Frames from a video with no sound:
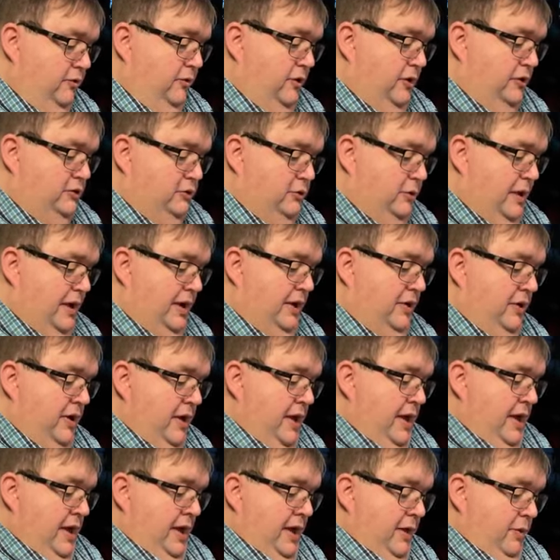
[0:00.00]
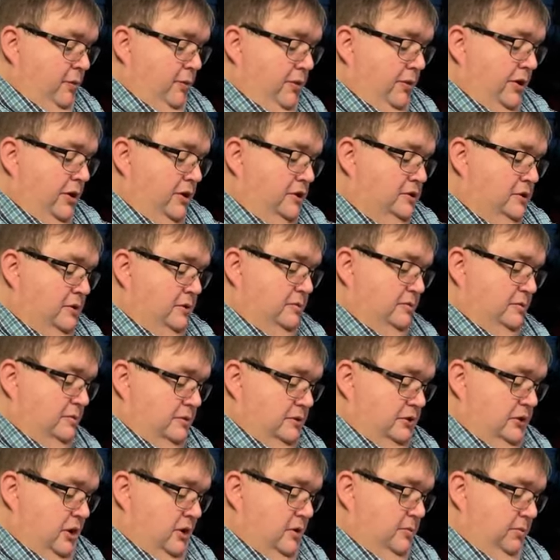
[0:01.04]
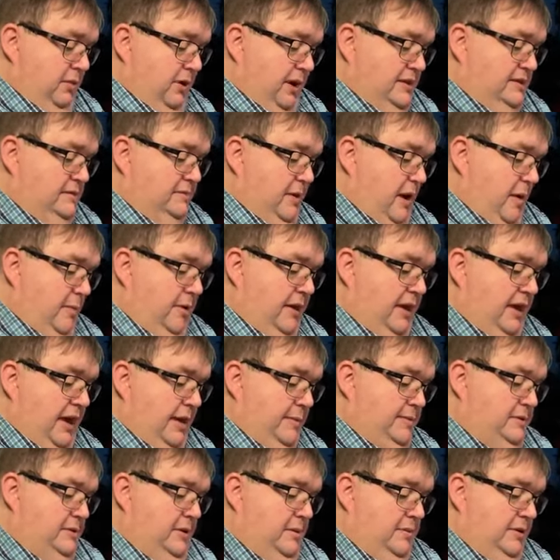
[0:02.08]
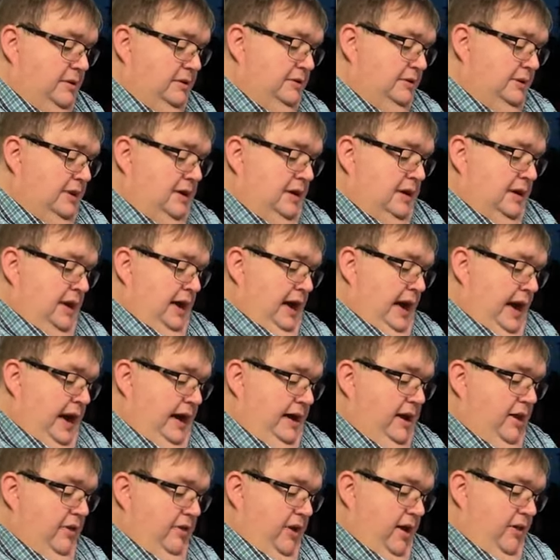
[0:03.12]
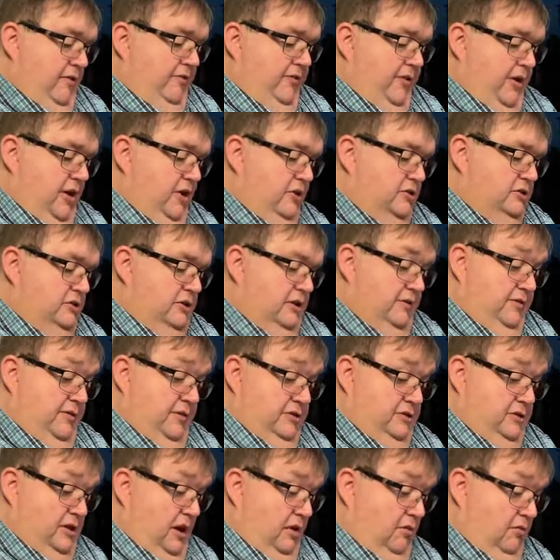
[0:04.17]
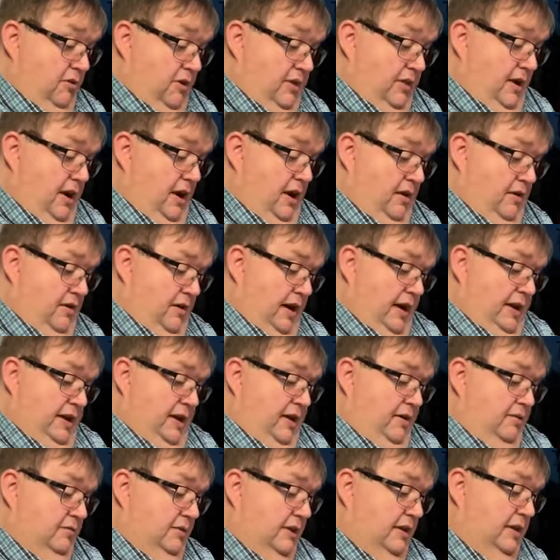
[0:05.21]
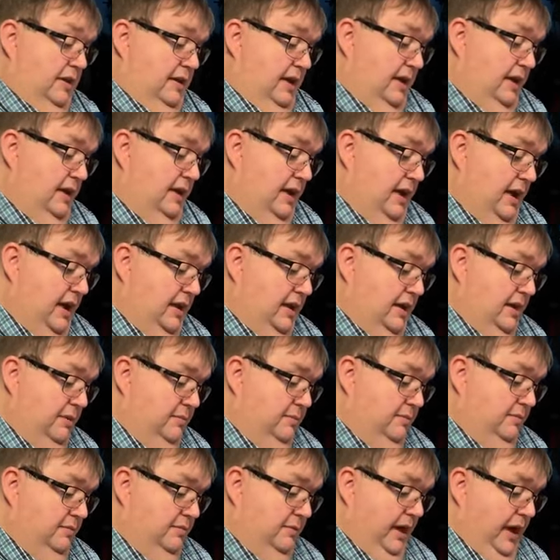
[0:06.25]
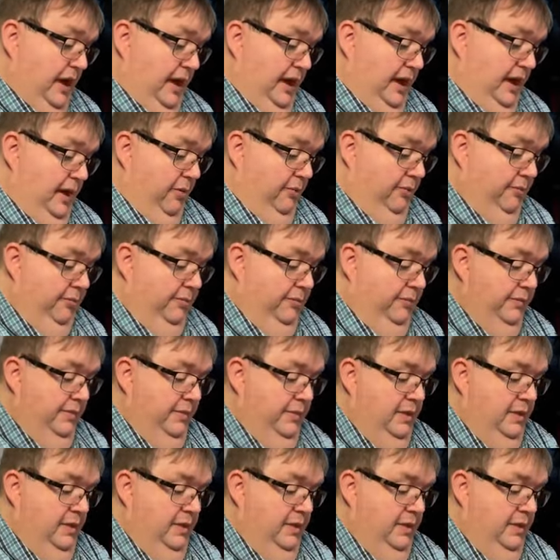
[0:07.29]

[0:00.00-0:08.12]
refrigerator. Well, there's a certain place Mama keeps them, and I go there first. If there's not one there, I know we need an onion guy. Out.